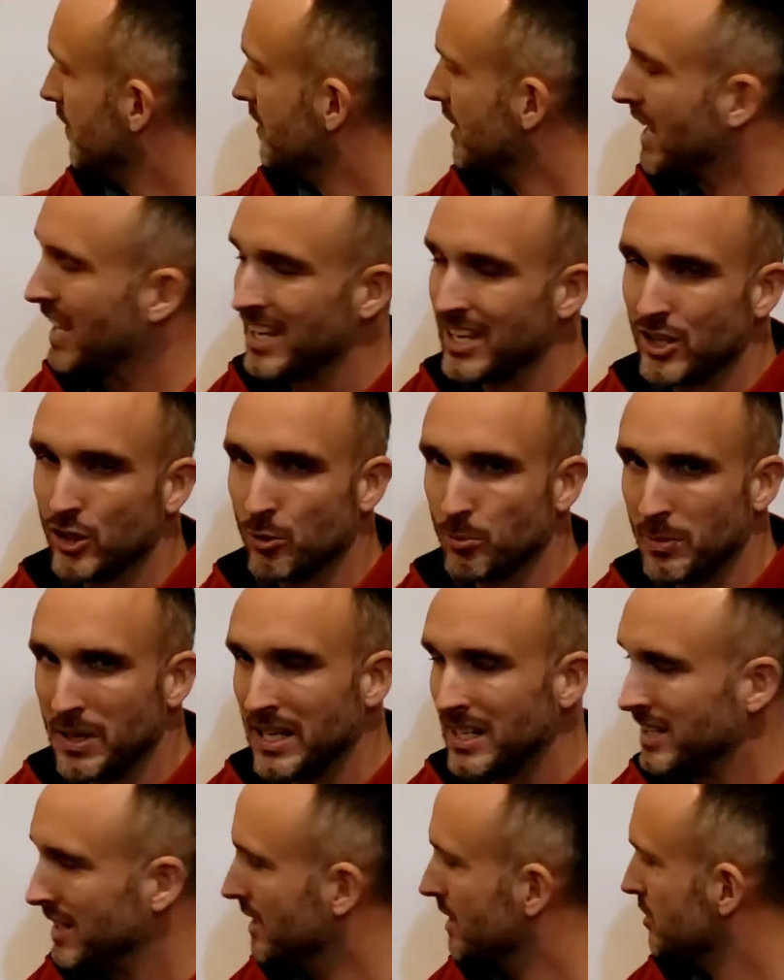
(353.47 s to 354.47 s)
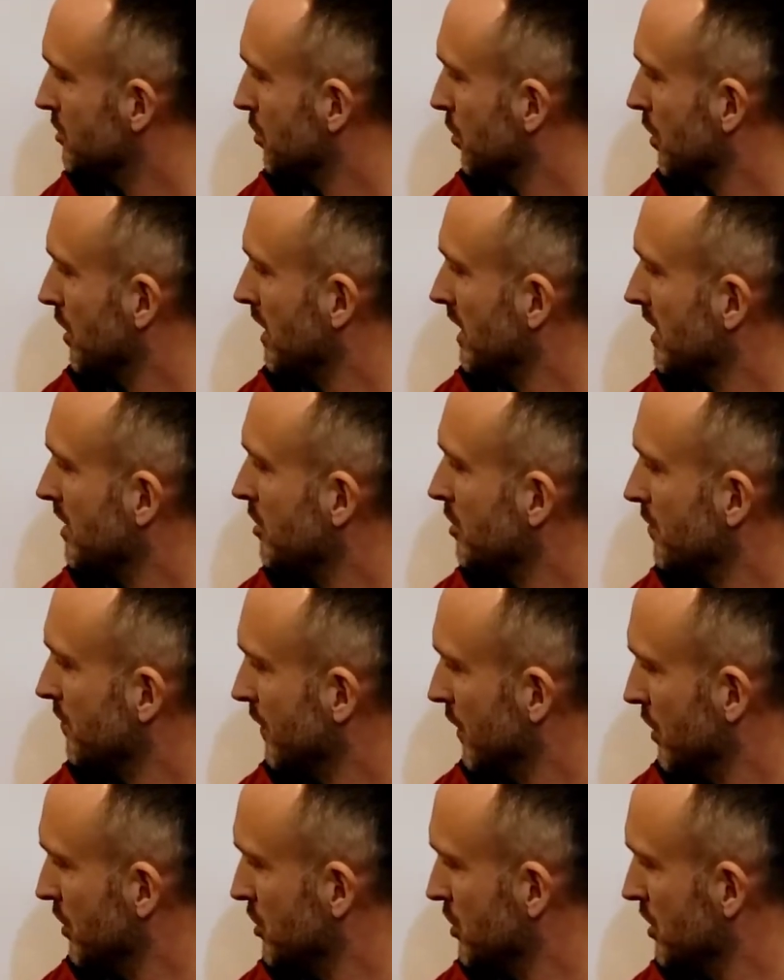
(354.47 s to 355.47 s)
of that intermediate or inner
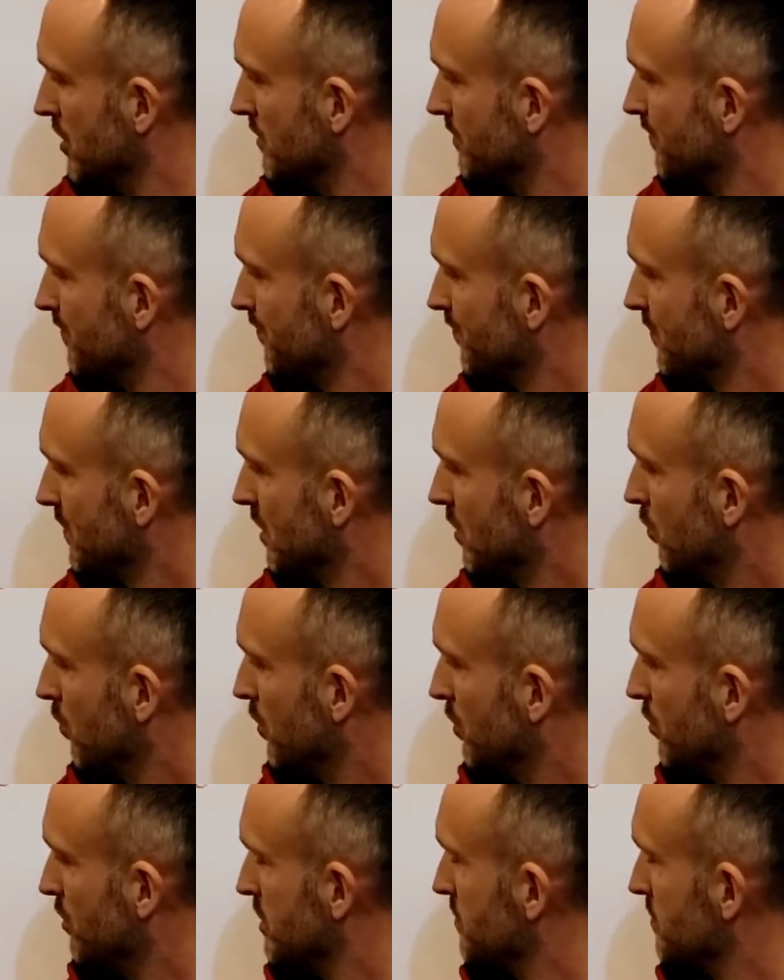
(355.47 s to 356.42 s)
function with